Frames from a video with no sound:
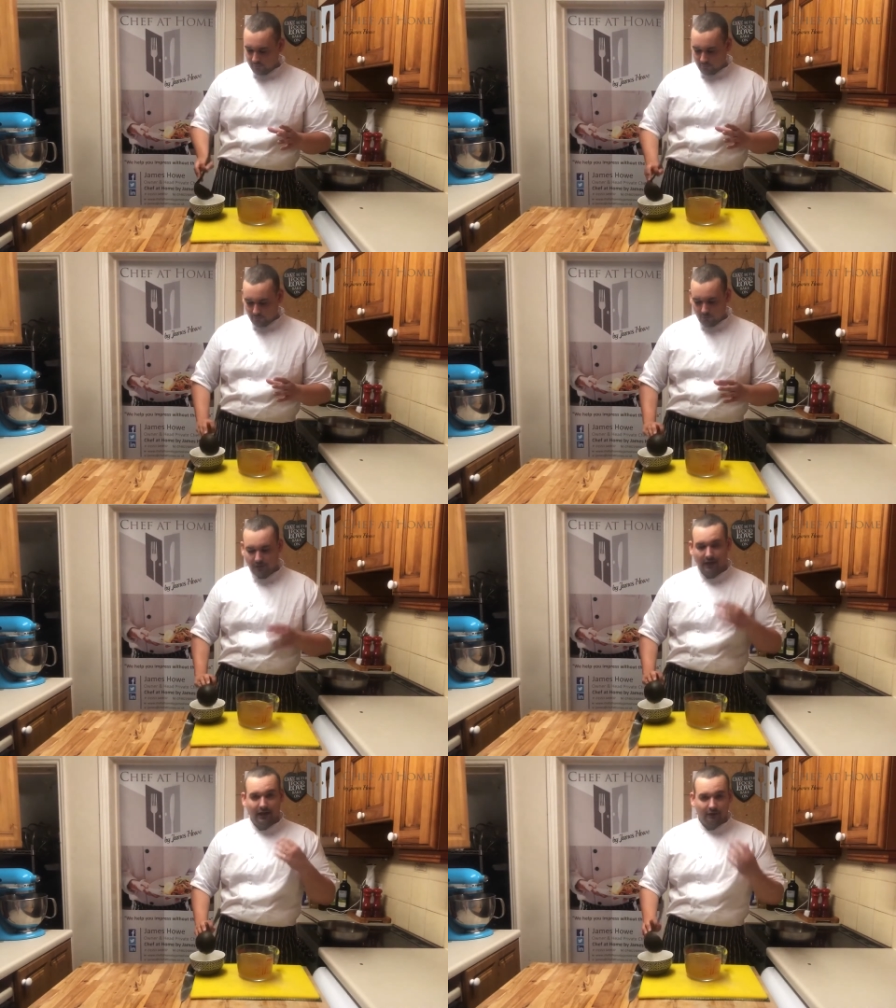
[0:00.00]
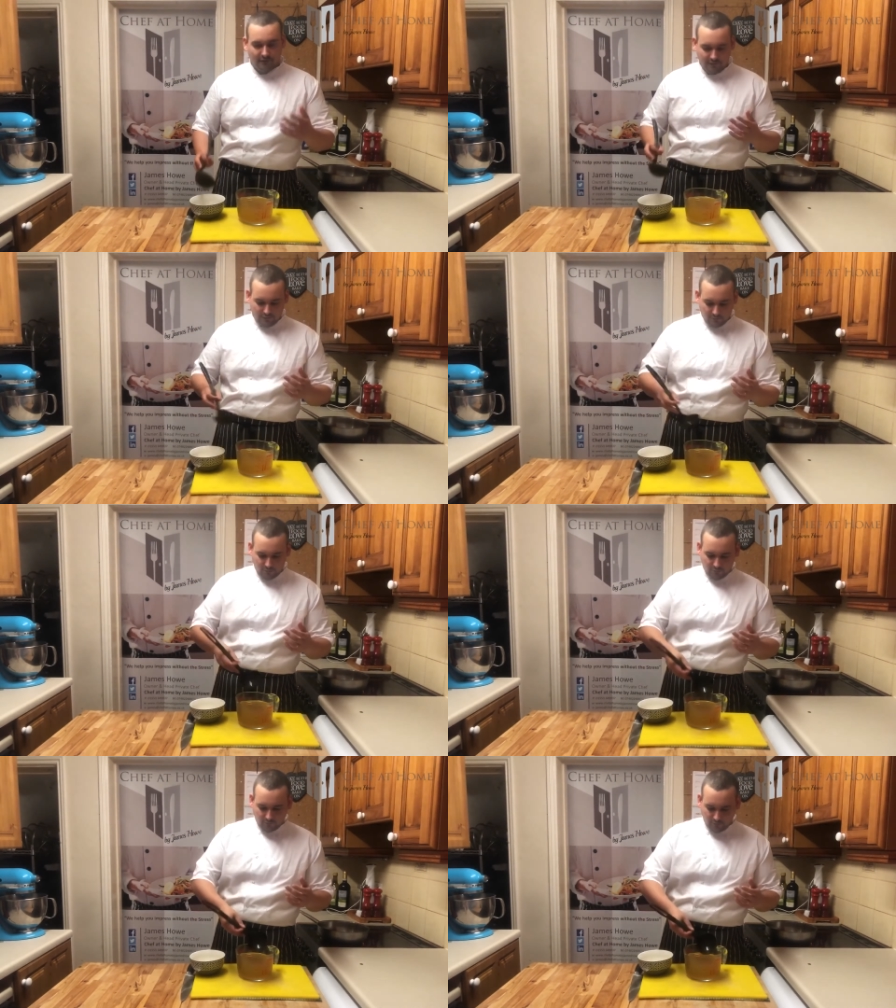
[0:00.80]
the more clarity the
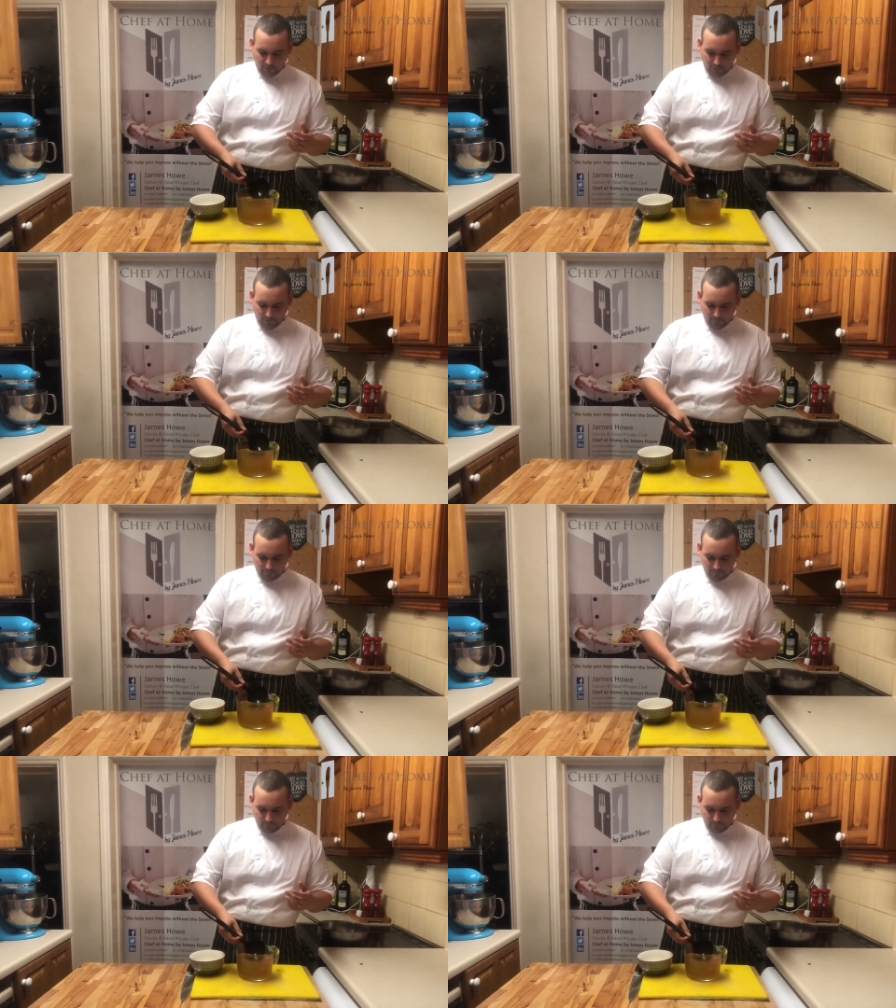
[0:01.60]
broth's going to have,